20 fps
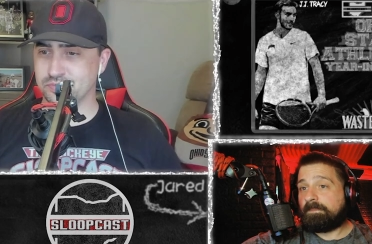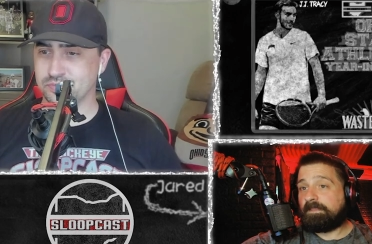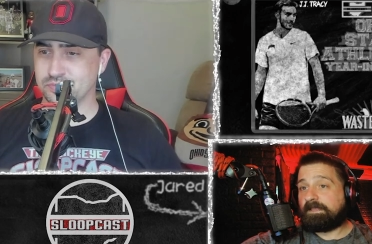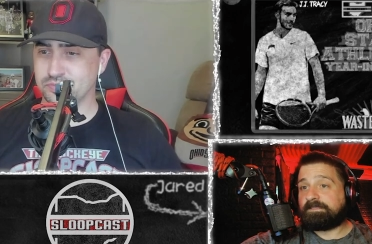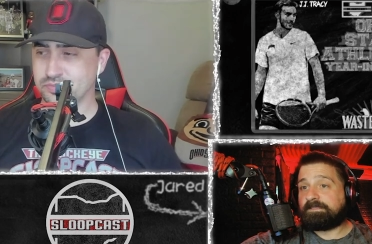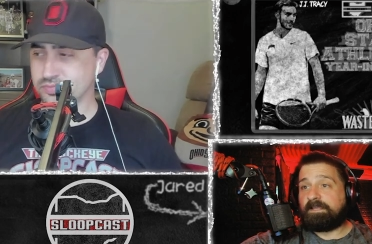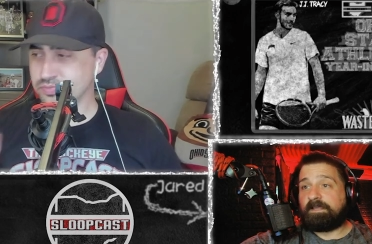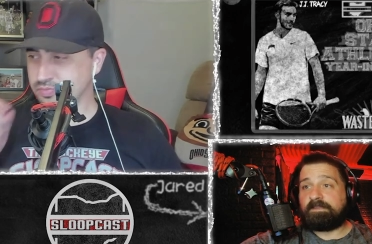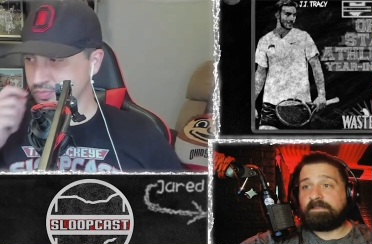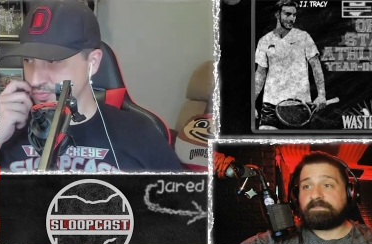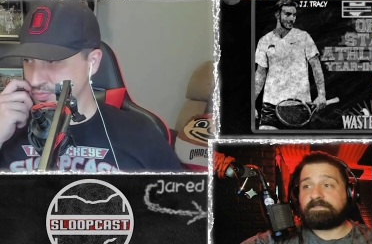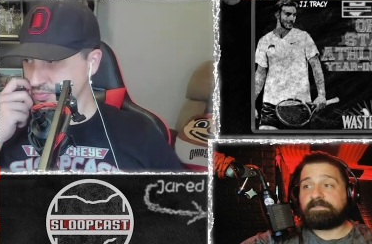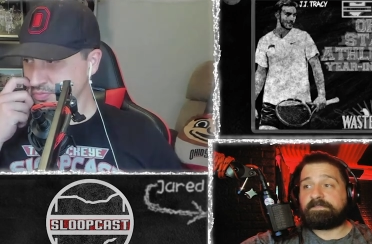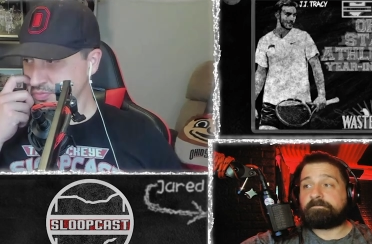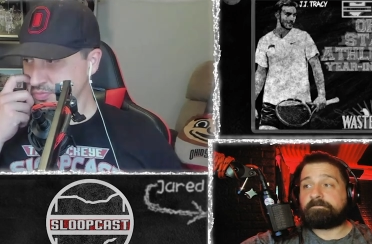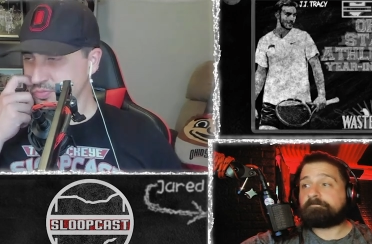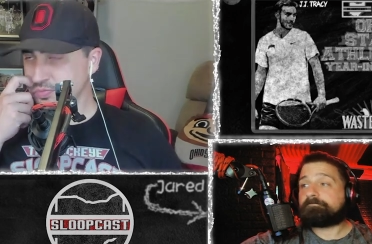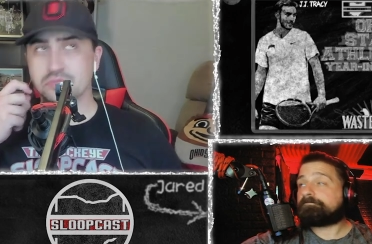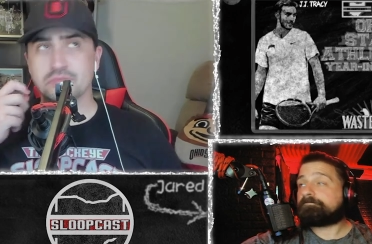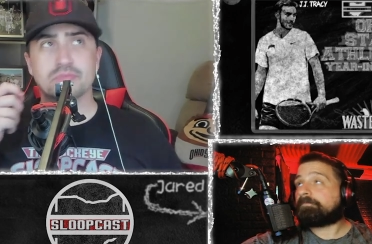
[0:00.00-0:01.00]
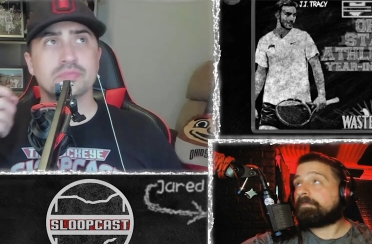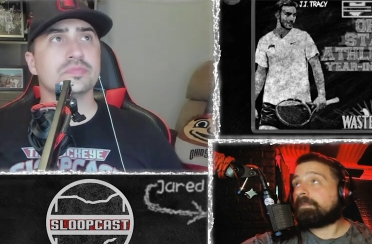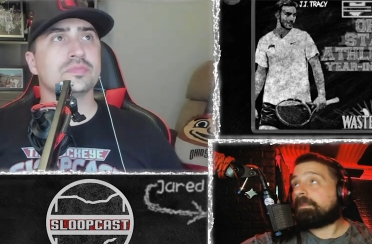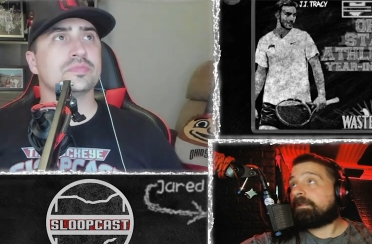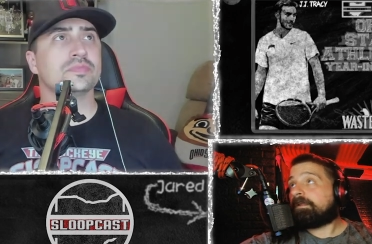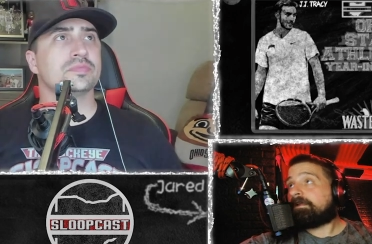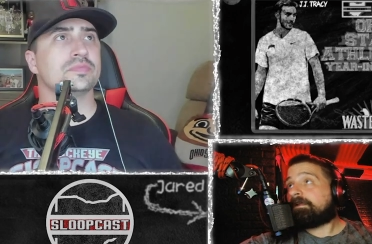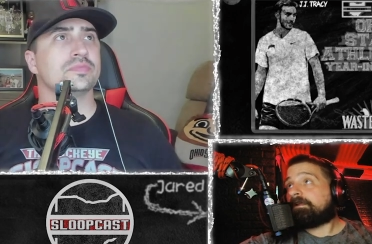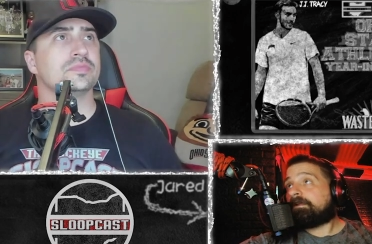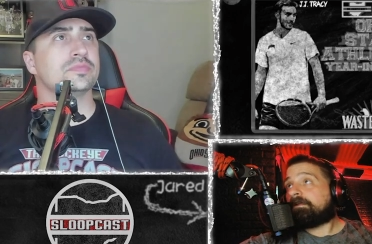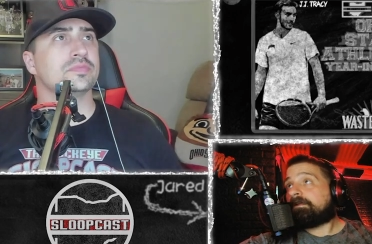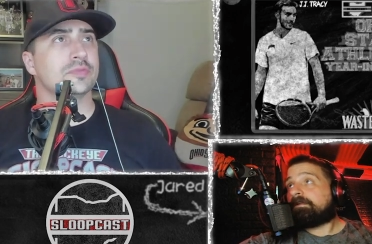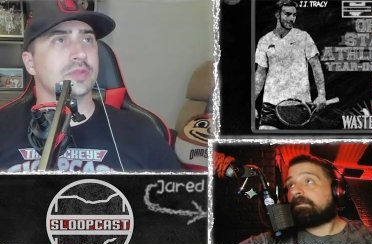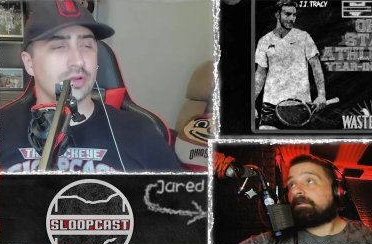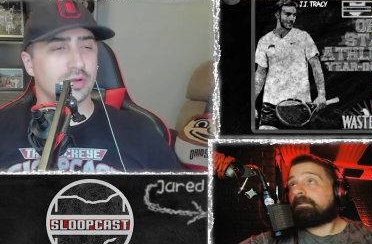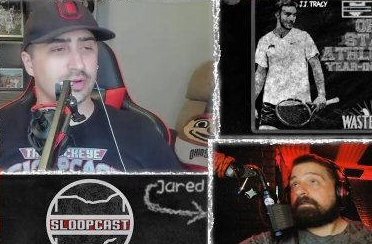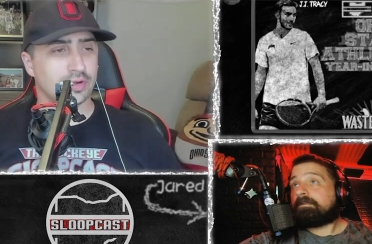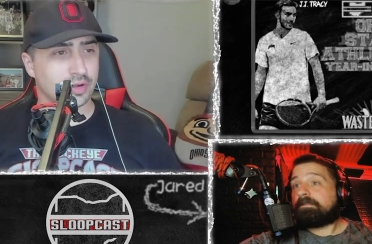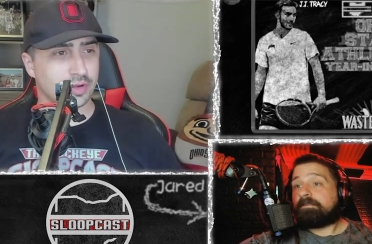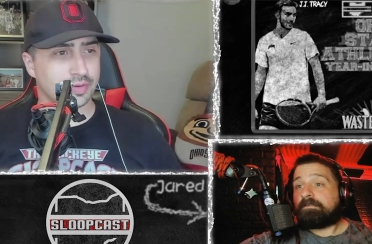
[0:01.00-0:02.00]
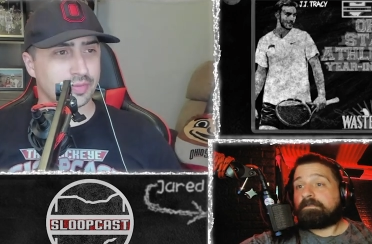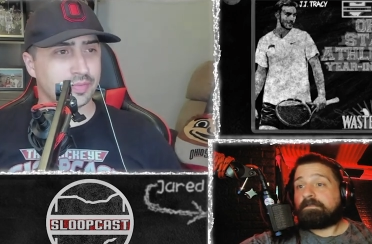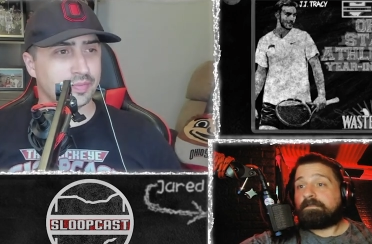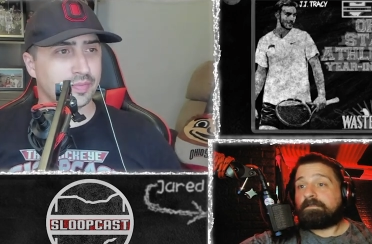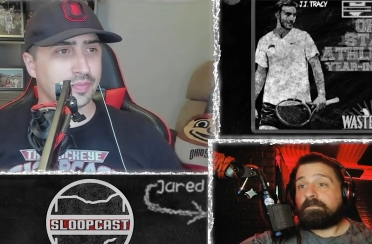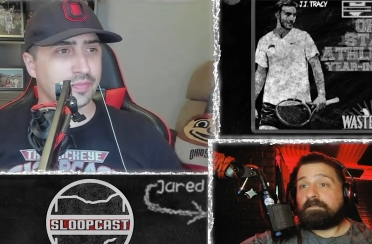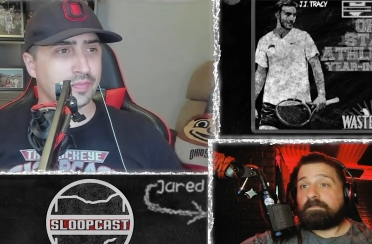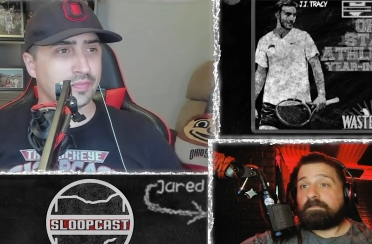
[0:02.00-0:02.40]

Speaker 1: That's it. All right.